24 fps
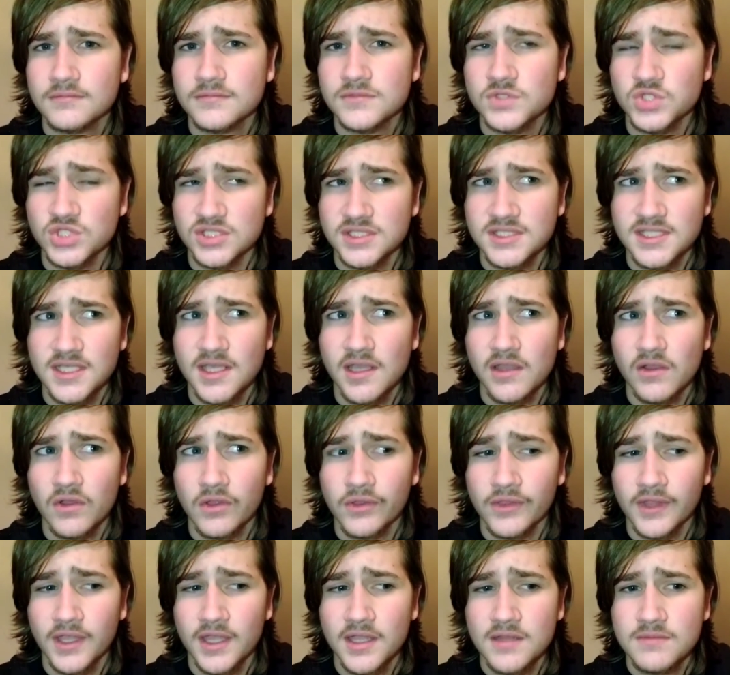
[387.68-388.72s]
GTA
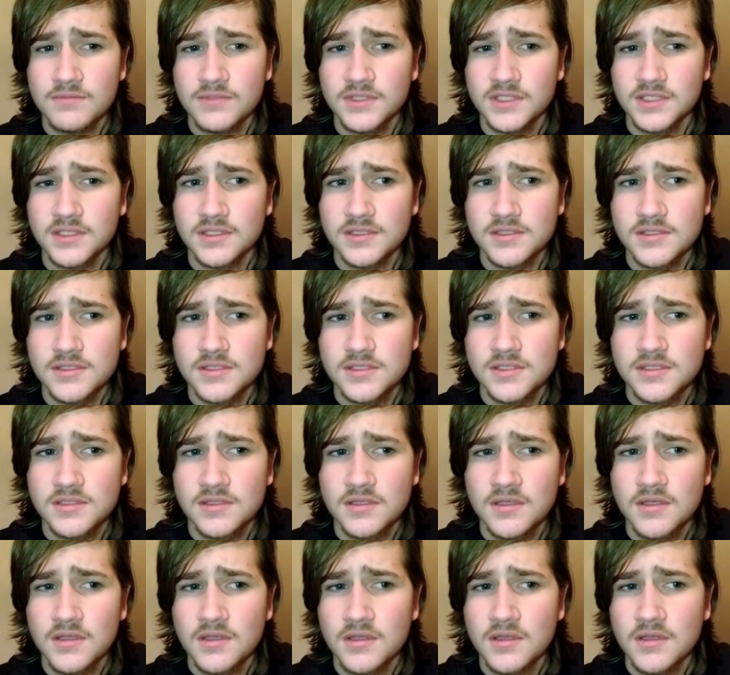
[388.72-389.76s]
Online because
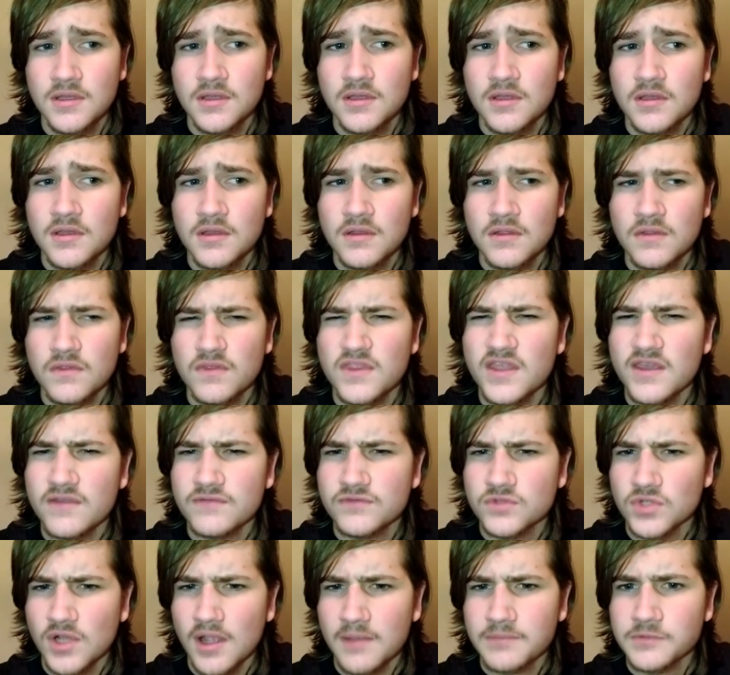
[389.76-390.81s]
they've
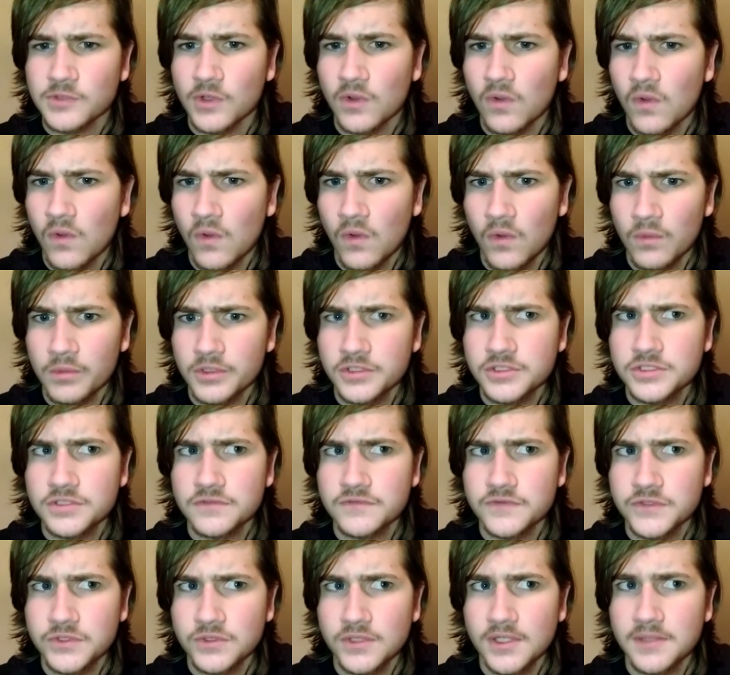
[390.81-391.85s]
dropped a whole bunch of
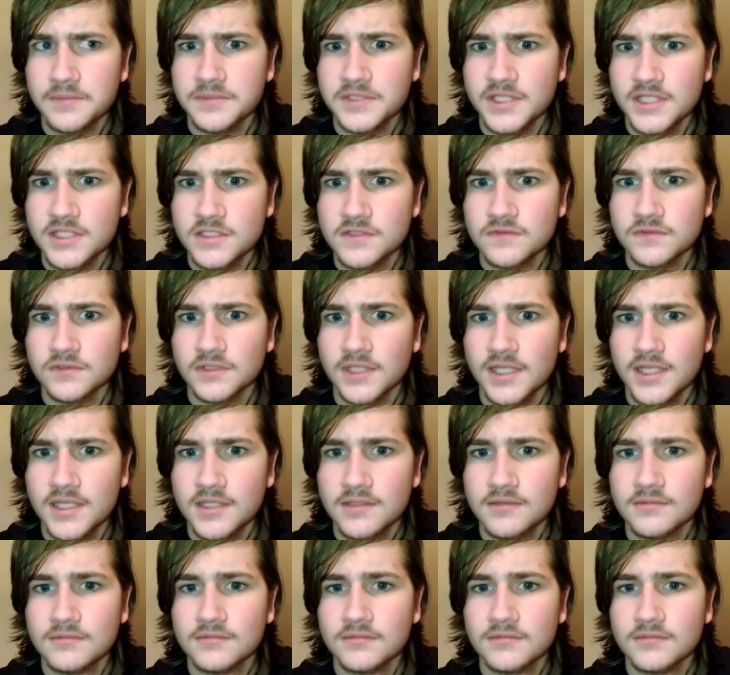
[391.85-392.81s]
new updates for that,